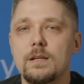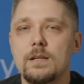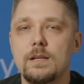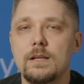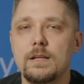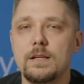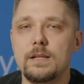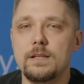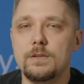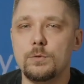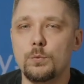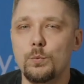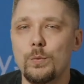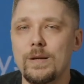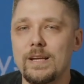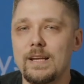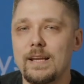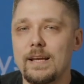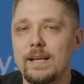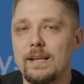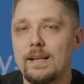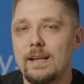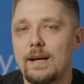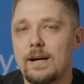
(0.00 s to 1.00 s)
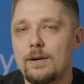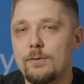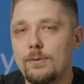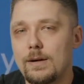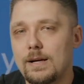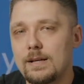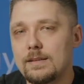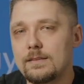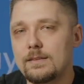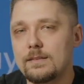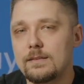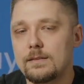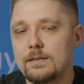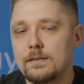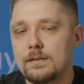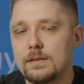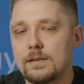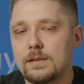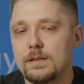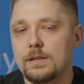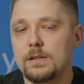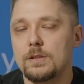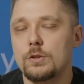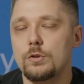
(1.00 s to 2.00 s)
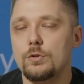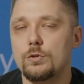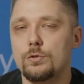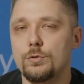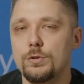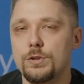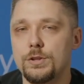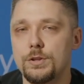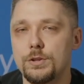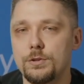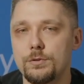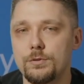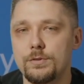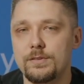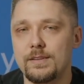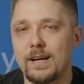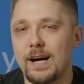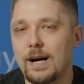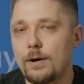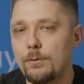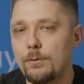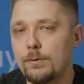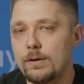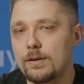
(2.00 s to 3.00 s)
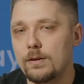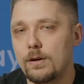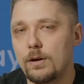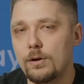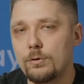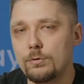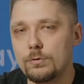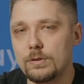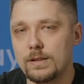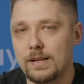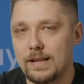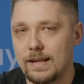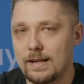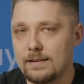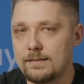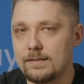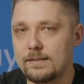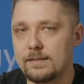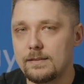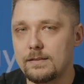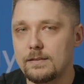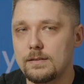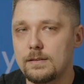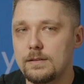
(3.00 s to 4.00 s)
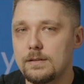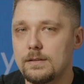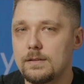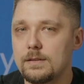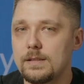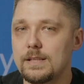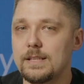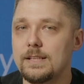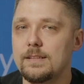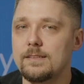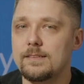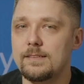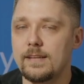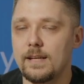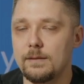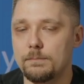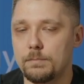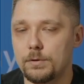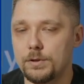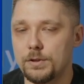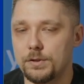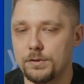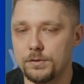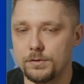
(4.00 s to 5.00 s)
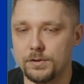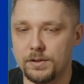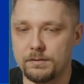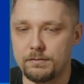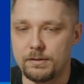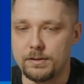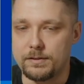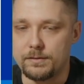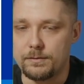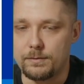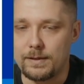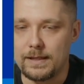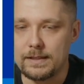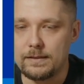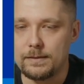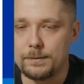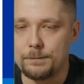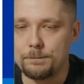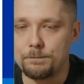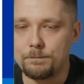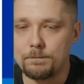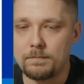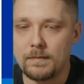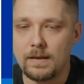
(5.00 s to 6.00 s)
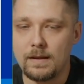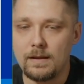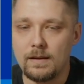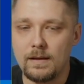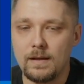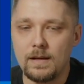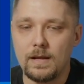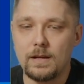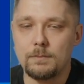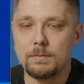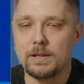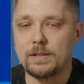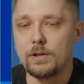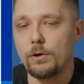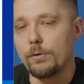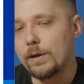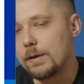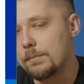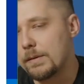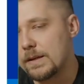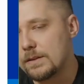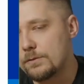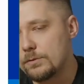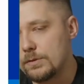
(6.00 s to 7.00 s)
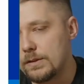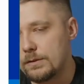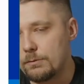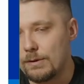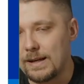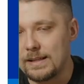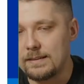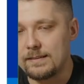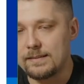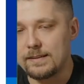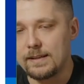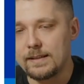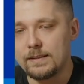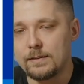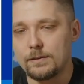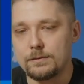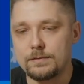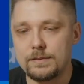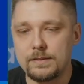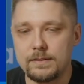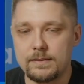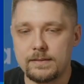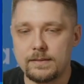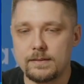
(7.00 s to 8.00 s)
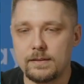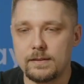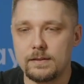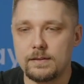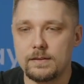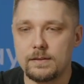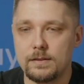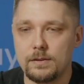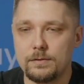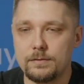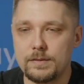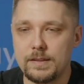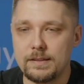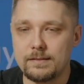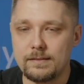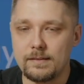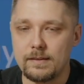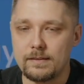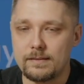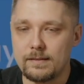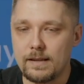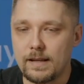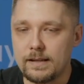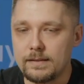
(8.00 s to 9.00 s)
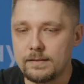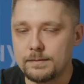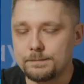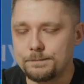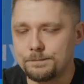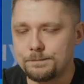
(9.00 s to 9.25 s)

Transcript: it will allow us to use our own class in SailPoint universe, right? But going back to the right side of this slide,